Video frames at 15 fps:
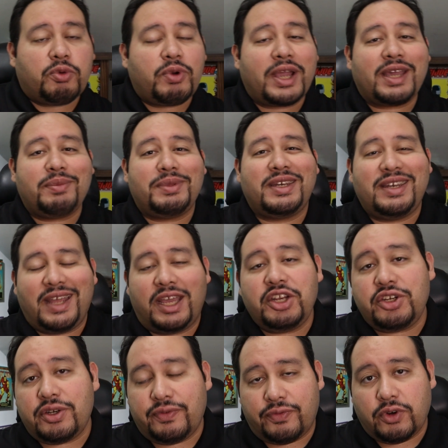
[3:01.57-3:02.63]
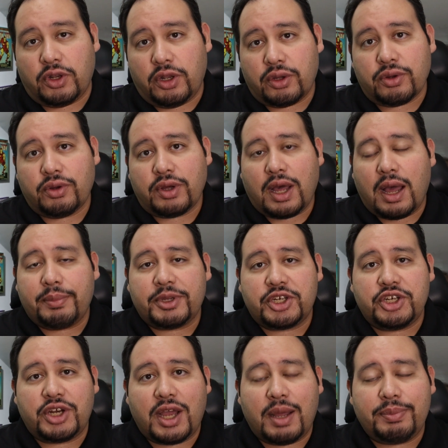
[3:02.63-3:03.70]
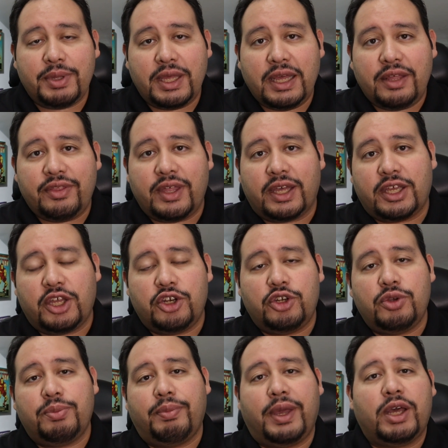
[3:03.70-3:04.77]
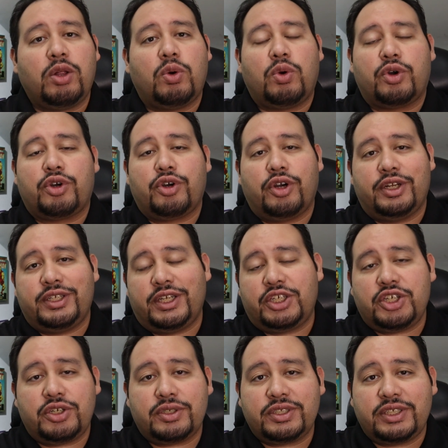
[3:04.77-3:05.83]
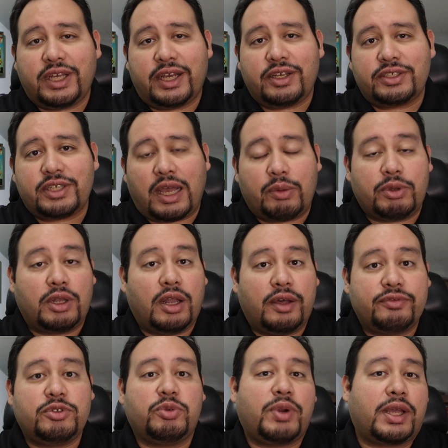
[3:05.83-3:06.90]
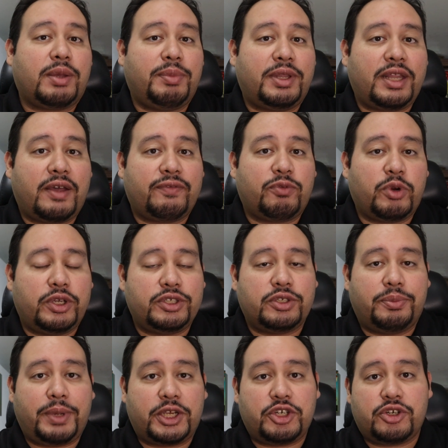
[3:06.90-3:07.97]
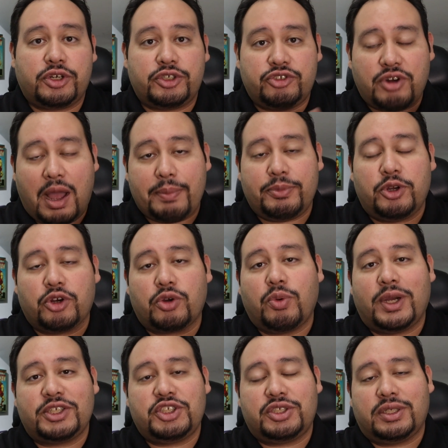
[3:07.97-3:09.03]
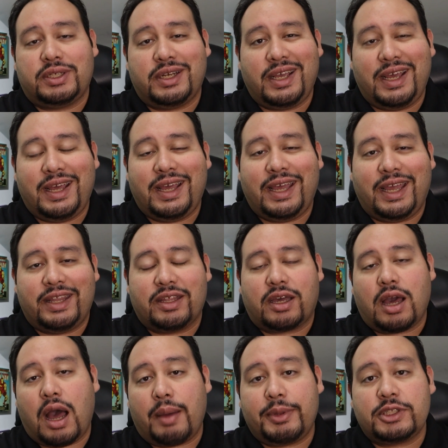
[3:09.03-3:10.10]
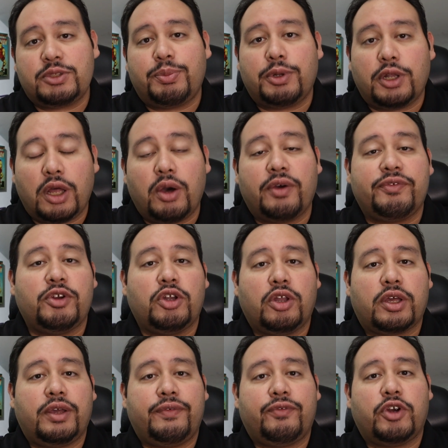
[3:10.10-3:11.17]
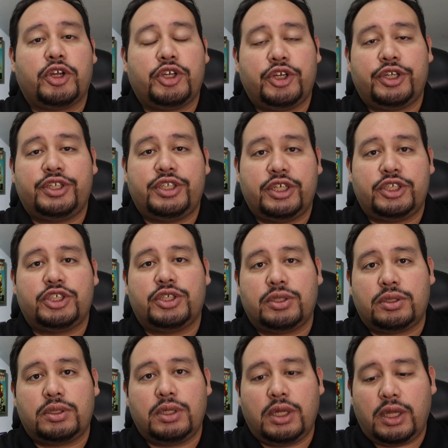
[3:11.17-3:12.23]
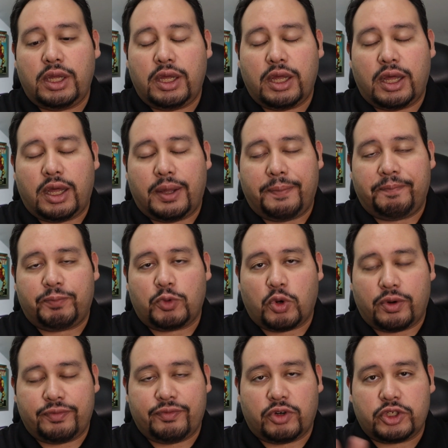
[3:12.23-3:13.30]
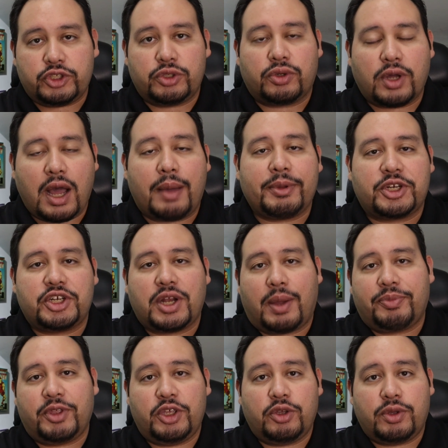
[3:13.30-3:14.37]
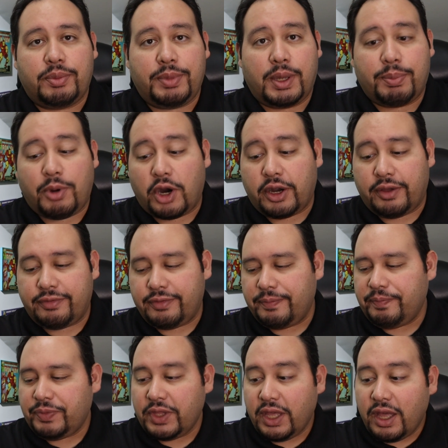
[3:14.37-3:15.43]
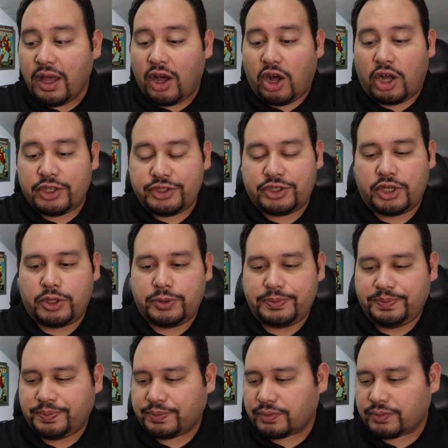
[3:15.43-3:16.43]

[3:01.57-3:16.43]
a recommendation for a local comic shop that can do mail order or digital sales, I would love to recommend that for you, so make sure and drop your question in the comments below if you're looking for a good digital or virtual comic shop that you can be a part of. Also,